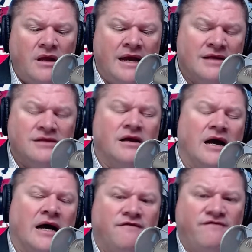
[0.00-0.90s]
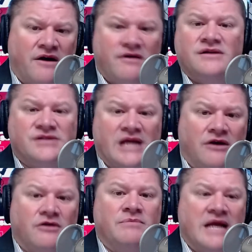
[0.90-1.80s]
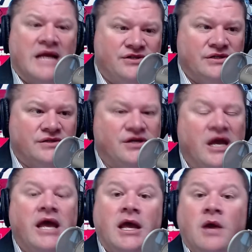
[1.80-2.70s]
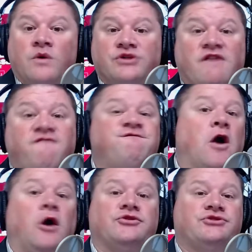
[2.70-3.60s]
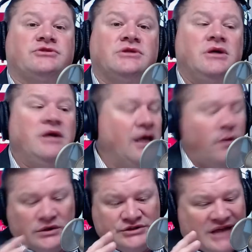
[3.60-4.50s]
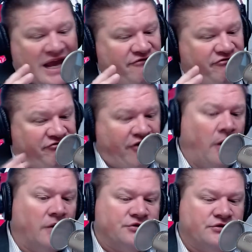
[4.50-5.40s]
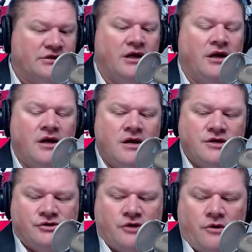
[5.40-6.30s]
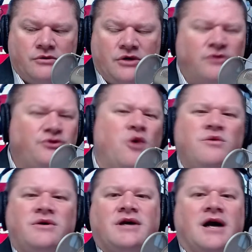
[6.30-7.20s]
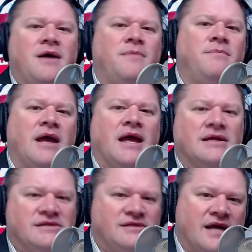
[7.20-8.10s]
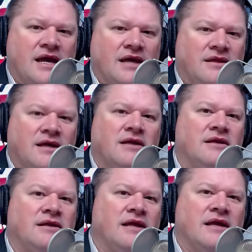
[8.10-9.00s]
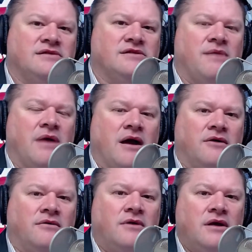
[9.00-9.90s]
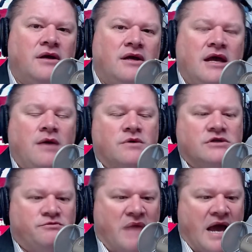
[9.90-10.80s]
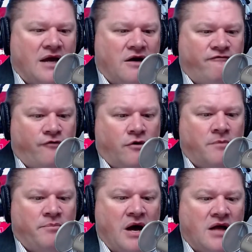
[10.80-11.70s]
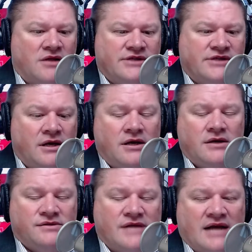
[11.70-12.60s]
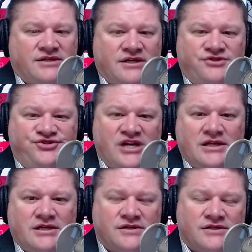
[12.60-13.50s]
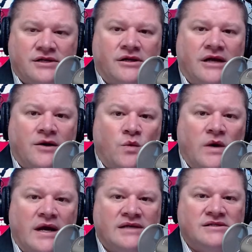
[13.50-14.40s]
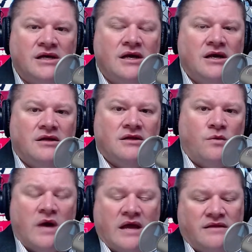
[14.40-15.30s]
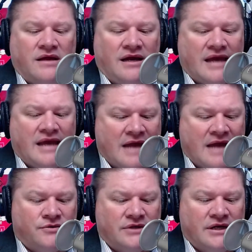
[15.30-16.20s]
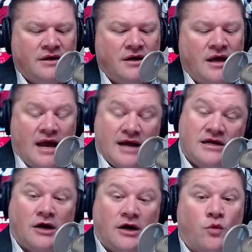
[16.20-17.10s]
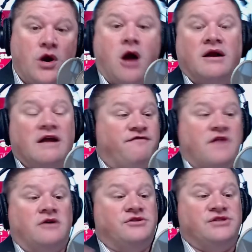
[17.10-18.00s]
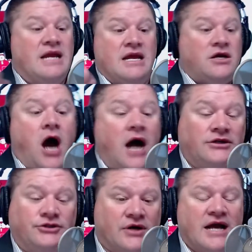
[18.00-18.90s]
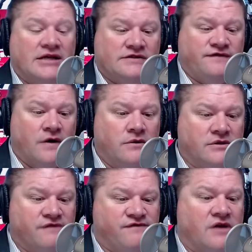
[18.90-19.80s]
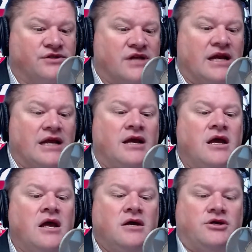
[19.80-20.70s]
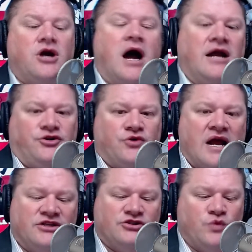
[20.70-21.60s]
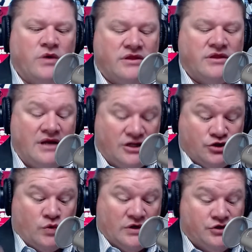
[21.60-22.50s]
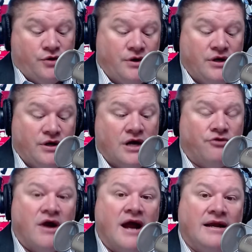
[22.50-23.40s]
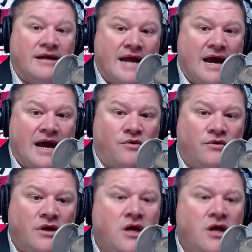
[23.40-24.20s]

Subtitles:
and various Arab nations? It was a first. It was a first. So don't come and say that somehow he was bad on foreign policy. He's actually a genius in a lot of ways, the way that he handled it. And here we are. If there's any contrast, folks, if there's any contrast with it, it's what's going on right now.